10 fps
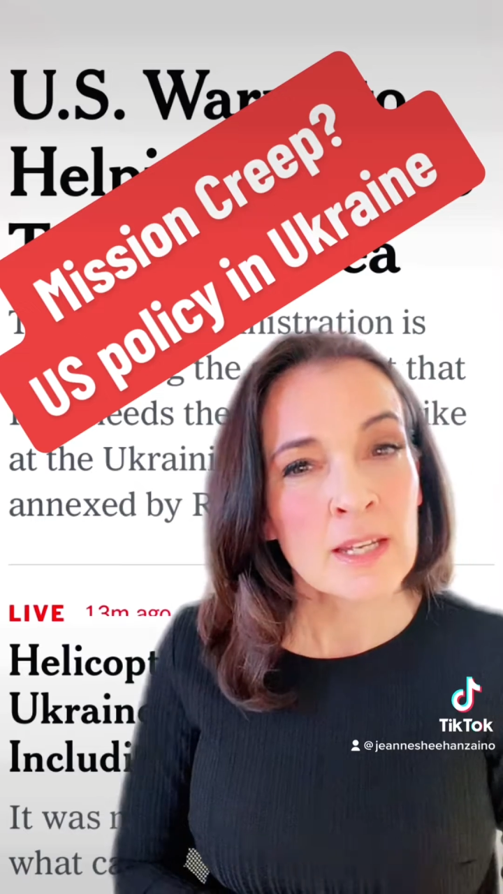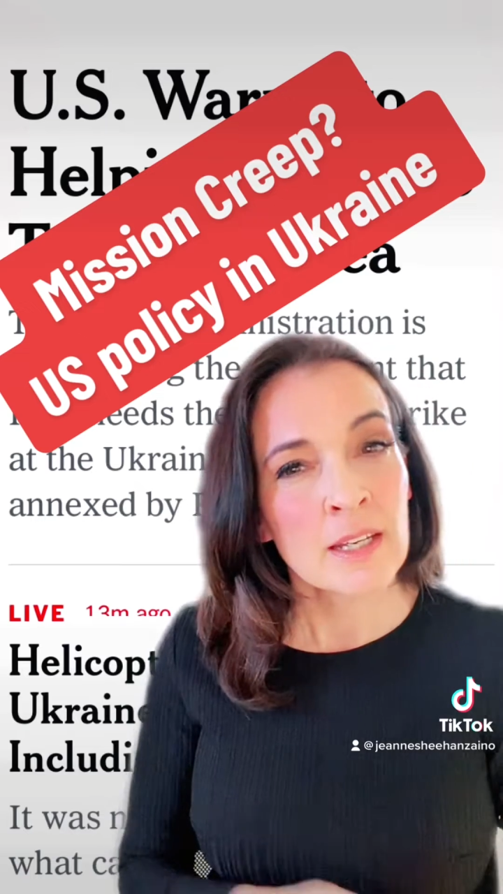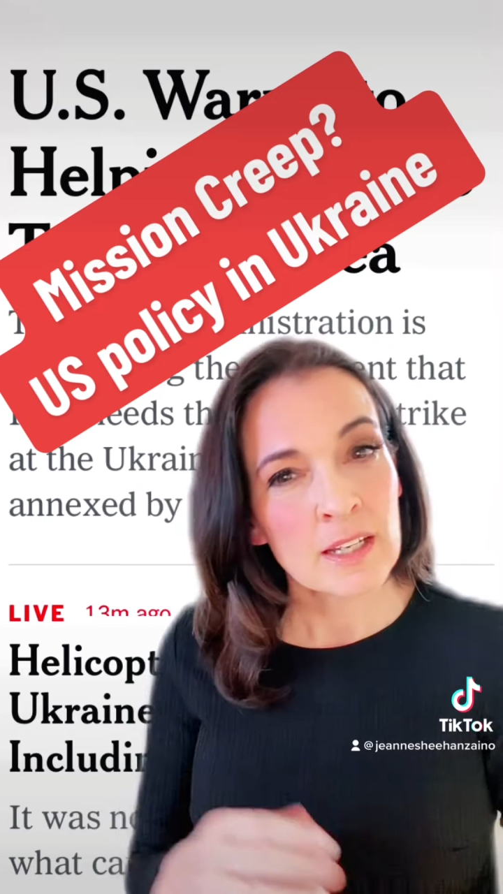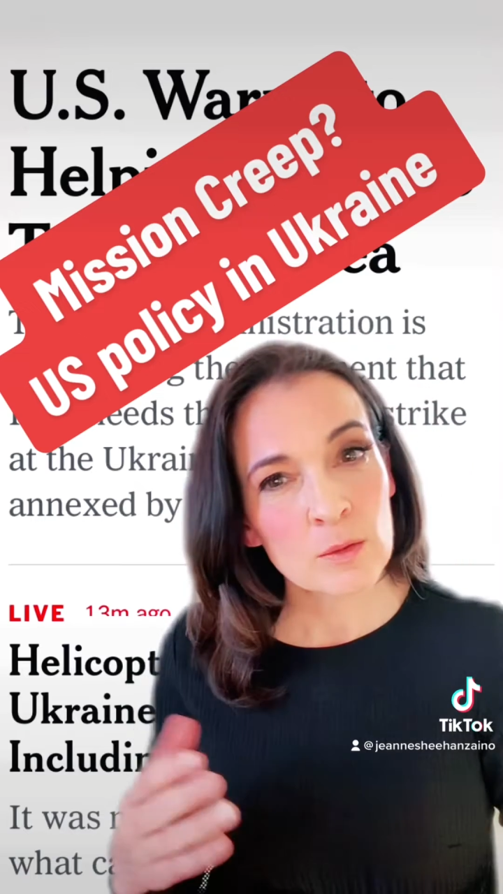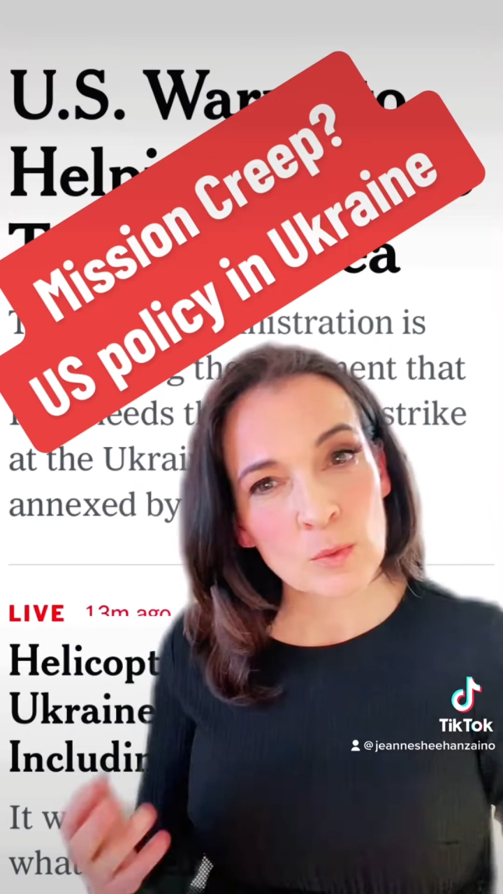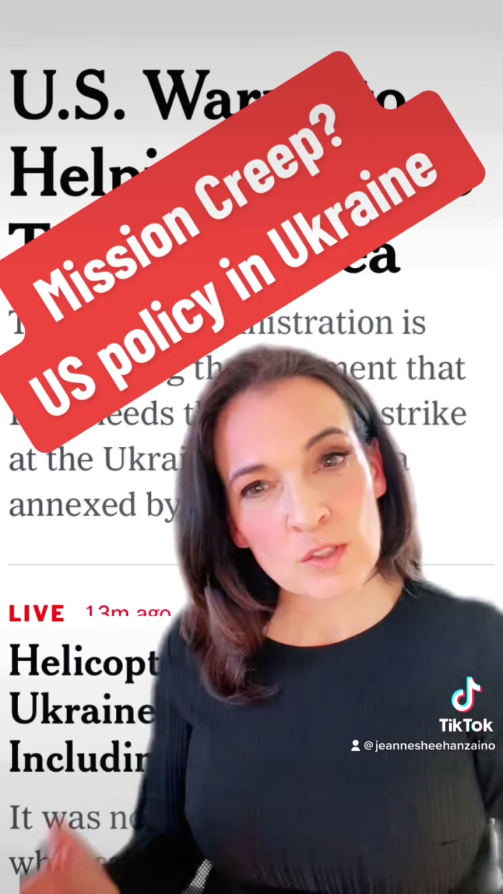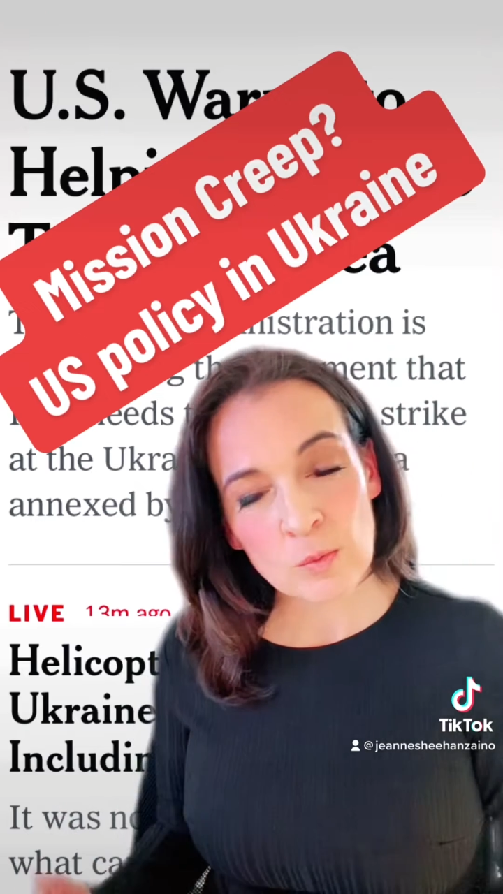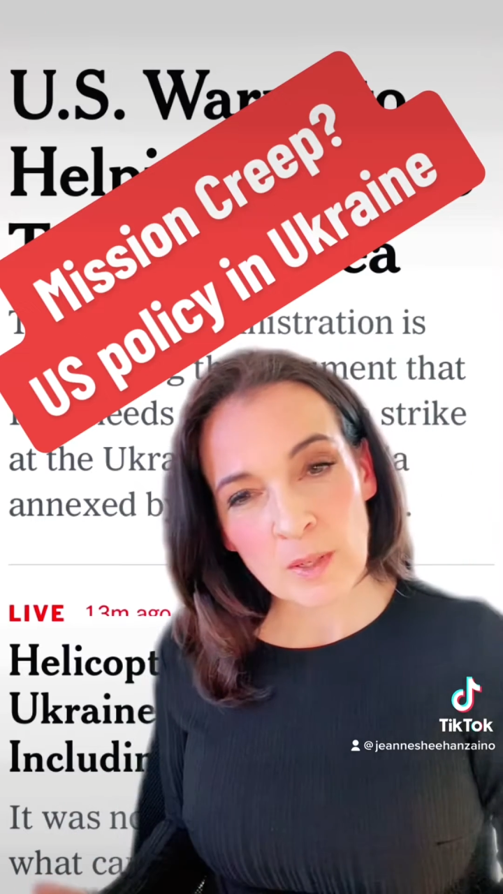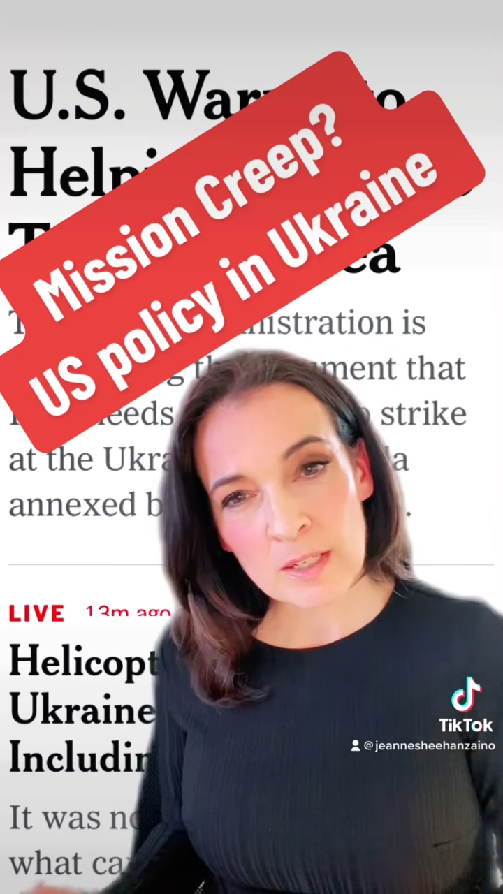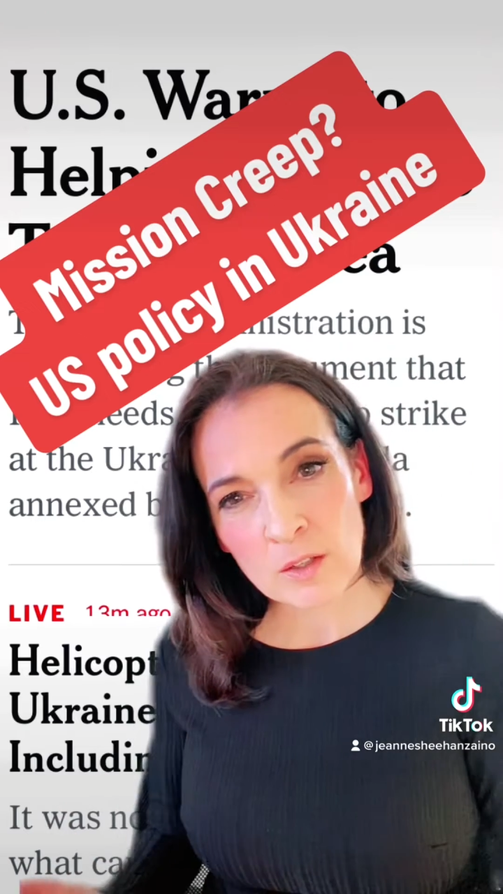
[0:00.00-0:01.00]
in which
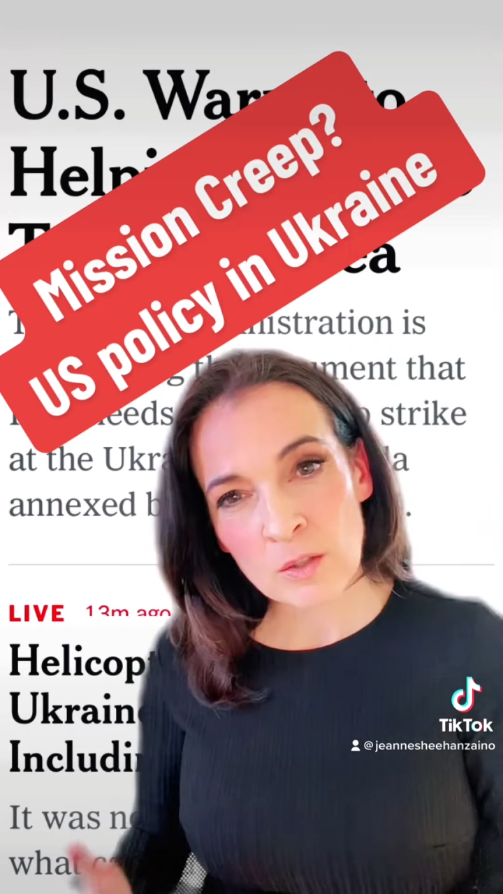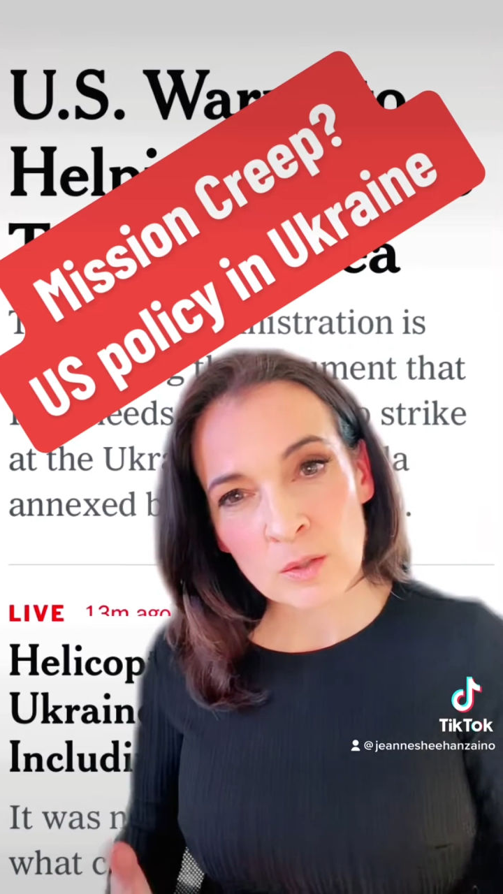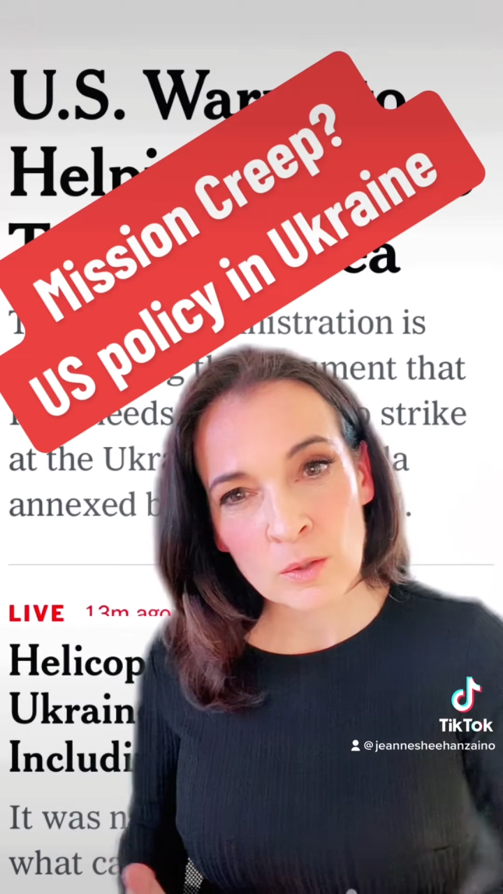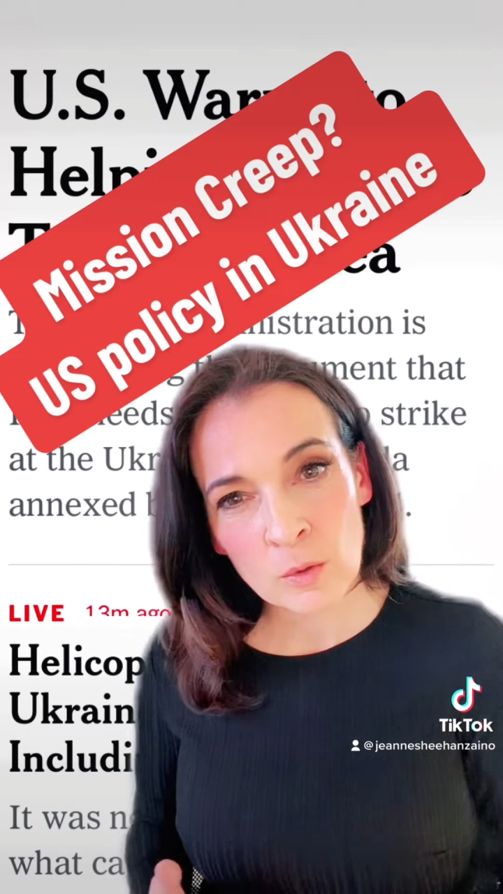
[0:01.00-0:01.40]
Weichert